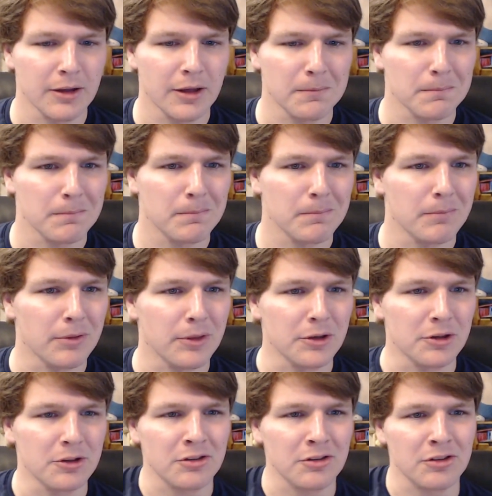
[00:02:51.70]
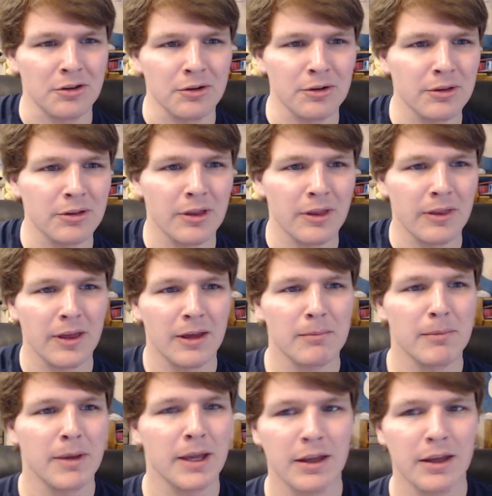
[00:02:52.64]
uh, the dessert that they
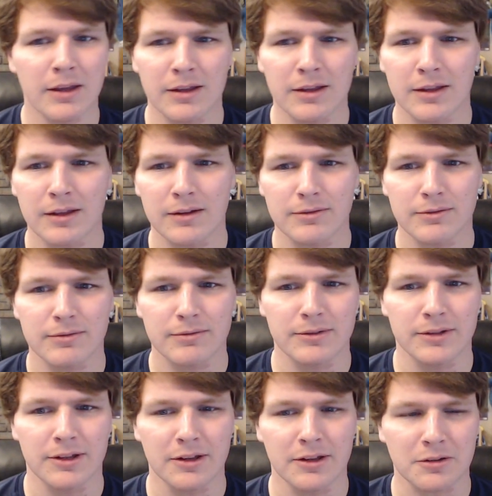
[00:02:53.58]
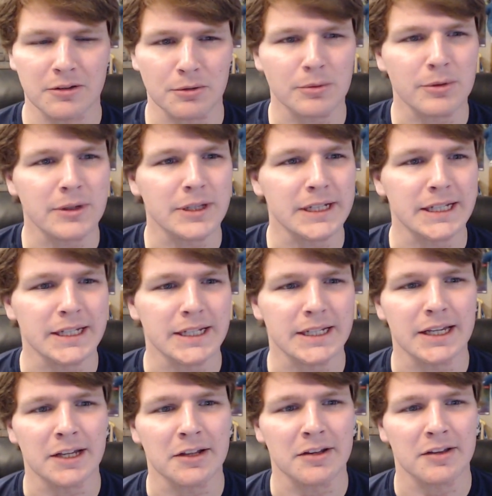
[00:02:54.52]
make doesn't really
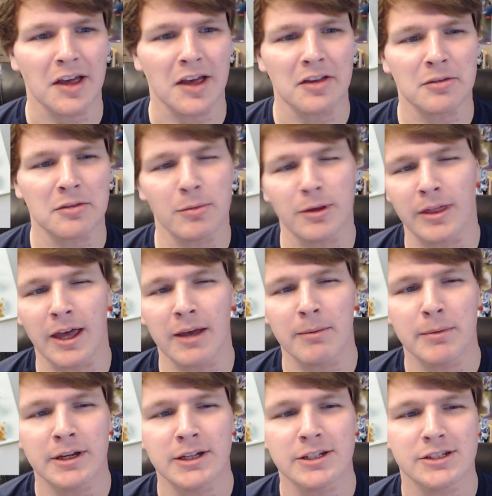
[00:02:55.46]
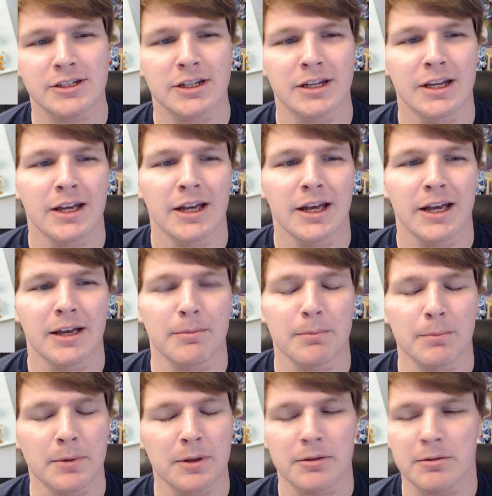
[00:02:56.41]
entice me that much.
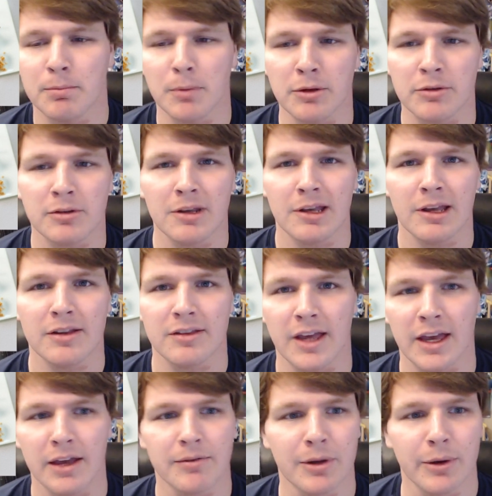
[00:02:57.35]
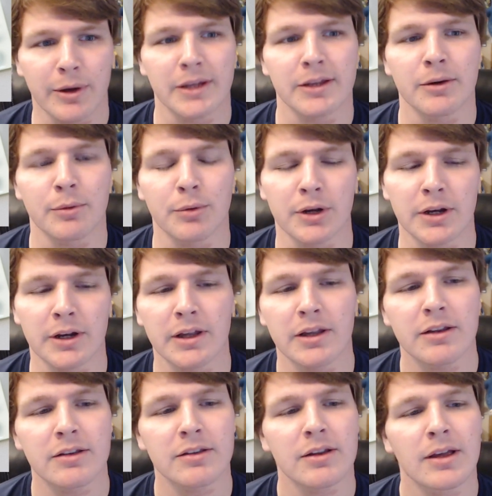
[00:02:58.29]
It's mostly because I have no idea what it
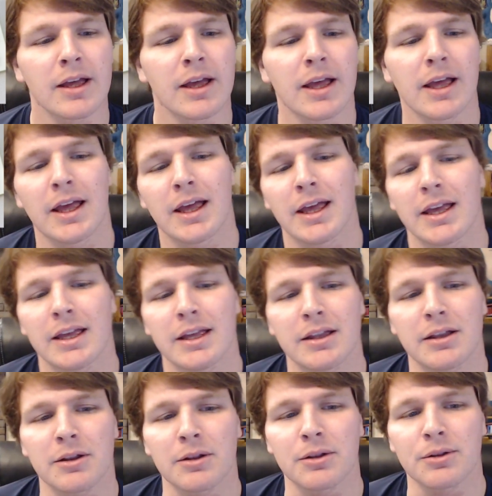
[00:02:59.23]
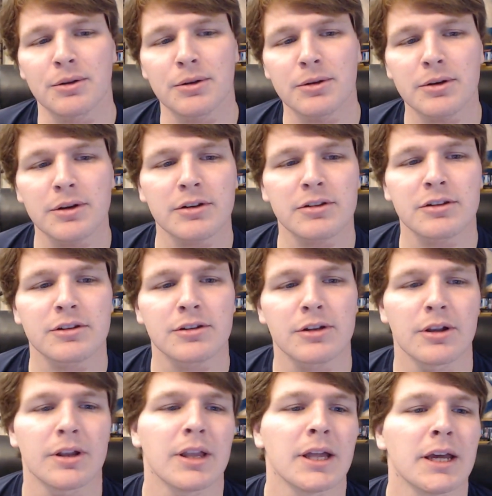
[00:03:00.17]
is. It looks
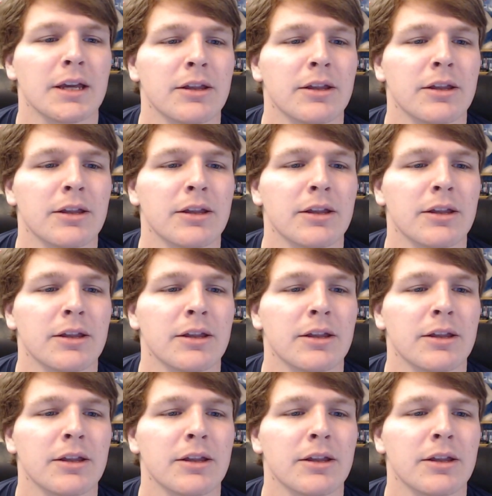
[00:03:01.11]
like